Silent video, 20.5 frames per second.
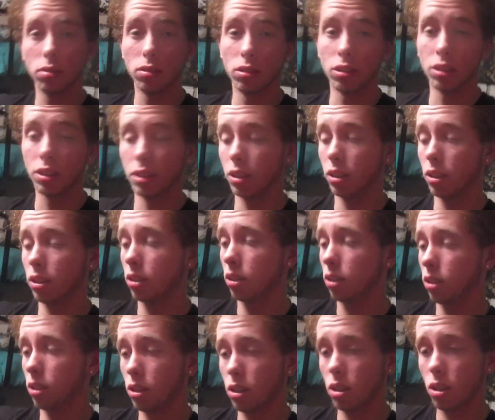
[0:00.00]
Like,
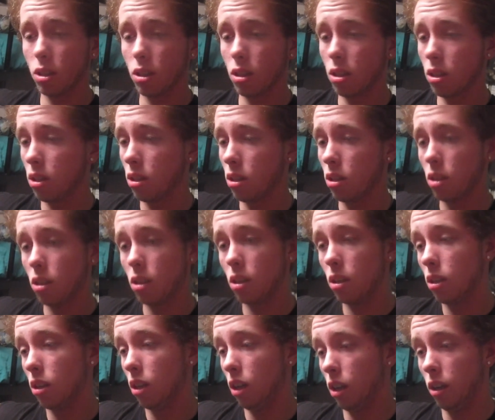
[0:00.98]

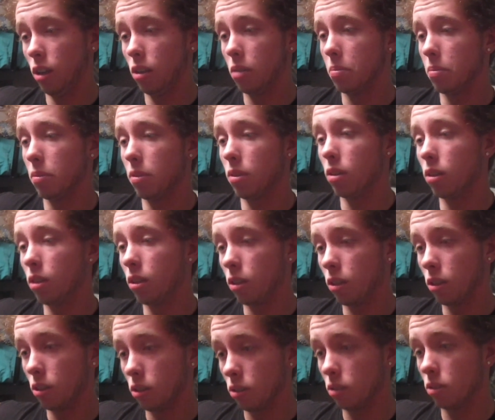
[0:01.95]
I am
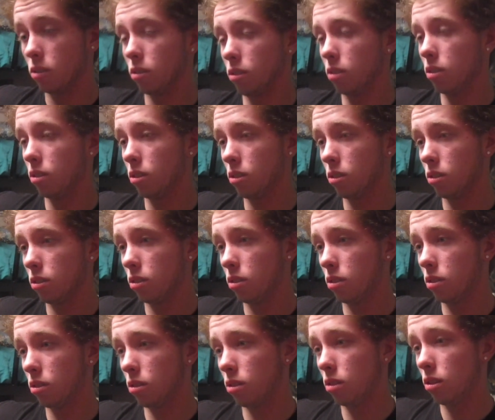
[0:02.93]
tired,
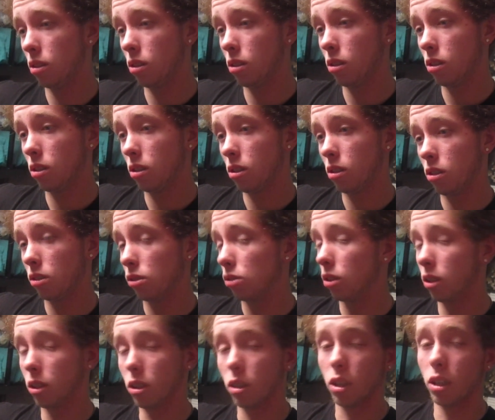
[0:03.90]

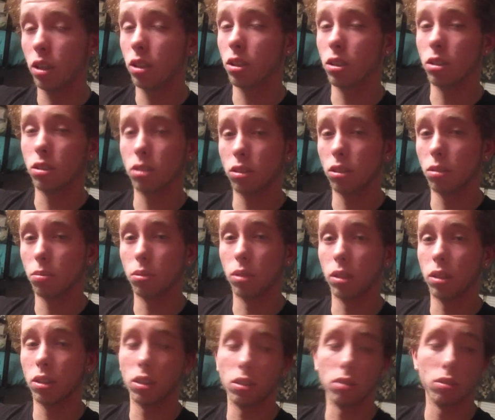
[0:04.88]
so I I need to sleep
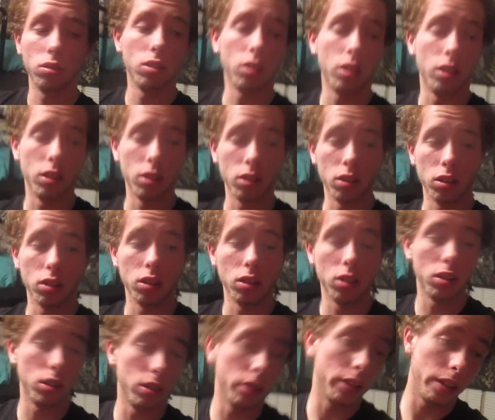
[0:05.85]
right now. And
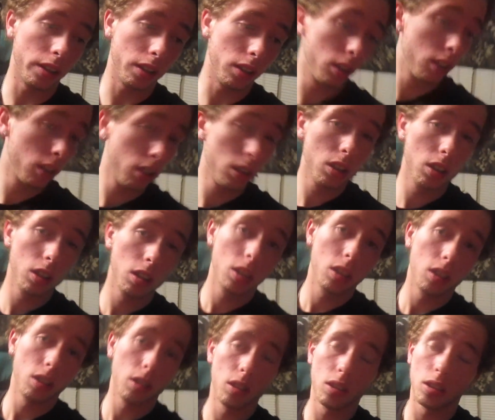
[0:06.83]
uh, yeah.
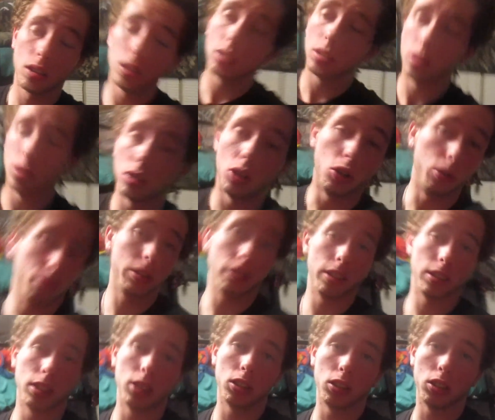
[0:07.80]
Hope you
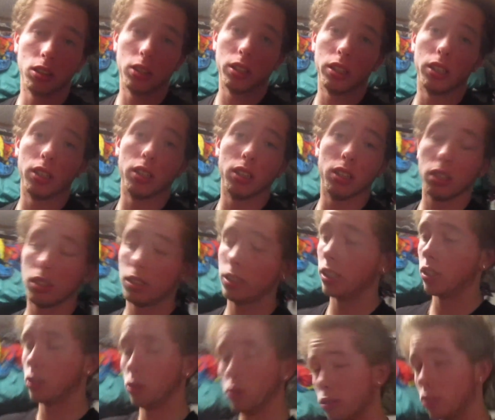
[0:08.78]
guys had a good day.
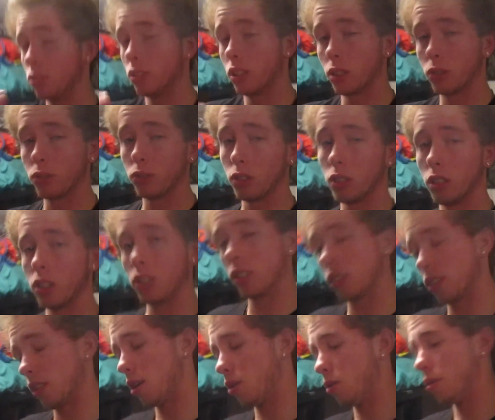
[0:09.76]
Stay tuned to the next vlog,
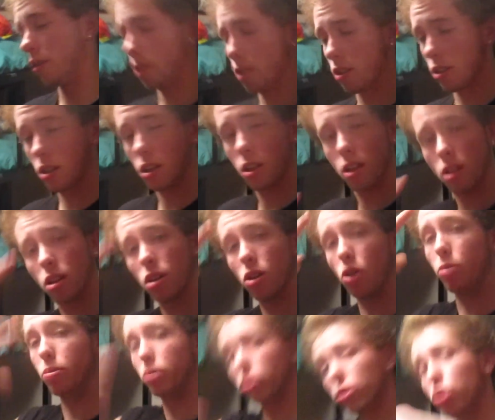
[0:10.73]
as always.
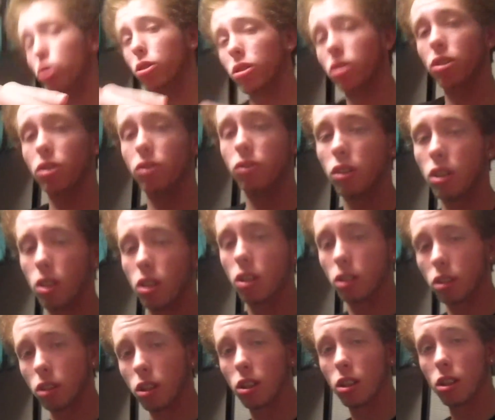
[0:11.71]
Hope you enjoyed this
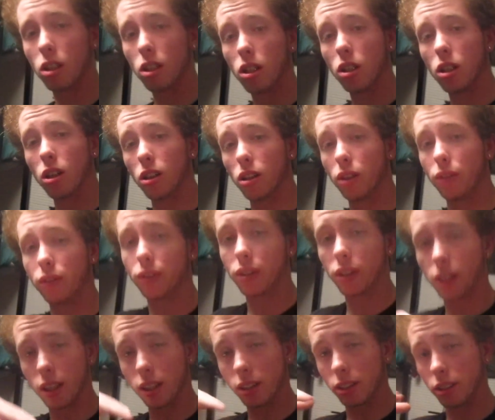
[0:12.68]
vlog. Love
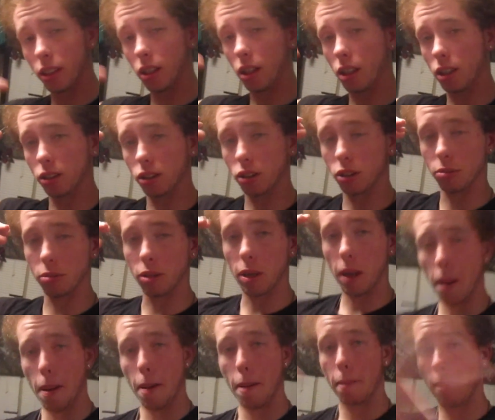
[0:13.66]
you guys. Stay awesome.
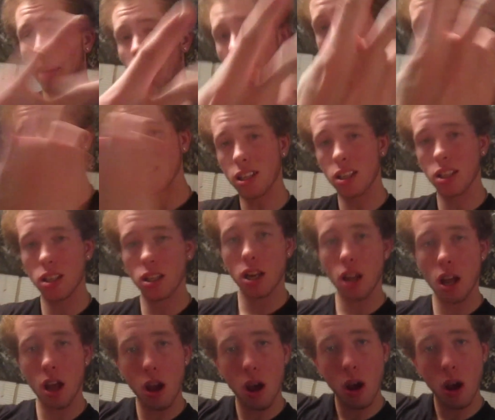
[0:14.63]
Peace.